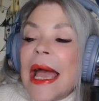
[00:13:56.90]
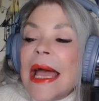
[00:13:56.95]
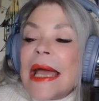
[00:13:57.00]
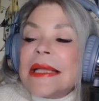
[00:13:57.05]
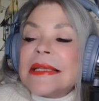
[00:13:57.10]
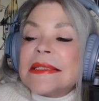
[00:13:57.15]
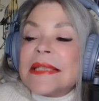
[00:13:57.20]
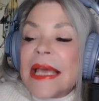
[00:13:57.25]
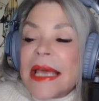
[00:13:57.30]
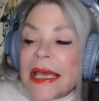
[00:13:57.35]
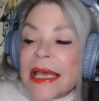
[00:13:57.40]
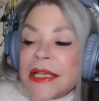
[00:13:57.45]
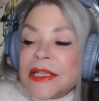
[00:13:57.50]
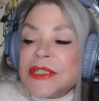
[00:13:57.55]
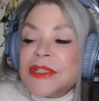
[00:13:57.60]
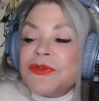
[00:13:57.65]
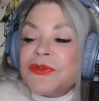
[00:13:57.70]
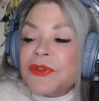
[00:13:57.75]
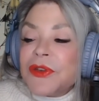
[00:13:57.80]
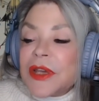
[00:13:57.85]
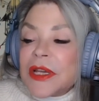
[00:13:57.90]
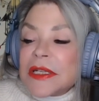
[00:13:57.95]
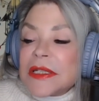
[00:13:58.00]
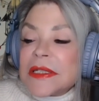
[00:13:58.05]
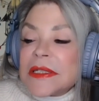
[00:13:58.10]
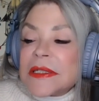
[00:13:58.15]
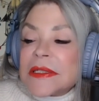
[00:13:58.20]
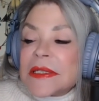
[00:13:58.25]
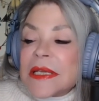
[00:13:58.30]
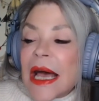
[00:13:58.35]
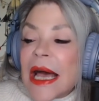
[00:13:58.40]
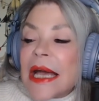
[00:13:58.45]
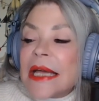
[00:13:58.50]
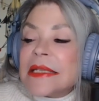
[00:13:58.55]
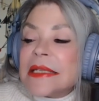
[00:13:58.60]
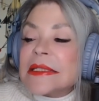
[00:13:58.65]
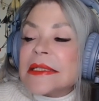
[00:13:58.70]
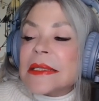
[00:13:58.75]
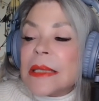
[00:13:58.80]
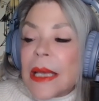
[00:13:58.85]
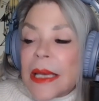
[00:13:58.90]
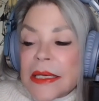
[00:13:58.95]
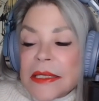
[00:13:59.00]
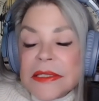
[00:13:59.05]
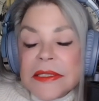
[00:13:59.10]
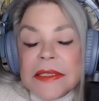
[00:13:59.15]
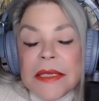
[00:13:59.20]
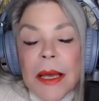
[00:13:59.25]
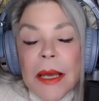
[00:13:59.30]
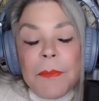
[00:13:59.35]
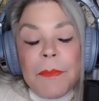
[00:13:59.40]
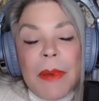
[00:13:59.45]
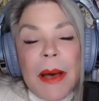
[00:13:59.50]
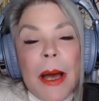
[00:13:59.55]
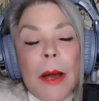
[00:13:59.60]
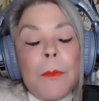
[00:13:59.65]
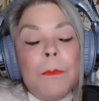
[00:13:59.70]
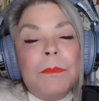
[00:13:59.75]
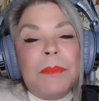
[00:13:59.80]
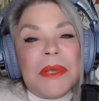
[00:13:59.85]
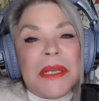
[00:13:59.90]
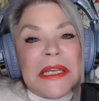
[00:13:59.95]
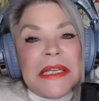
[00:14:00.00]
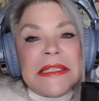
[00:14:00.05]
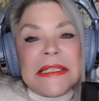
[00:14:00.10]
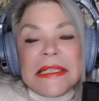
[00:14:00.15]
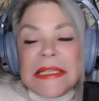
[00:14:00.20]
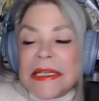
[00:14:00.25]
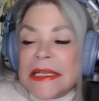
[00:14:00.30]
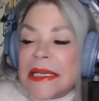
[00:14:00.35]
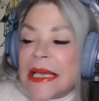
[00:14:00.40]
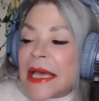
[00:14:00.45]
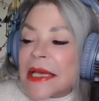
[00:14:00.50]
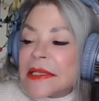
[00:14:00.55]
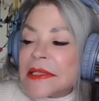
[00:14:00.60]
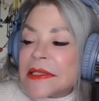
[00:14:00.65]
tend to fantasize less about B D S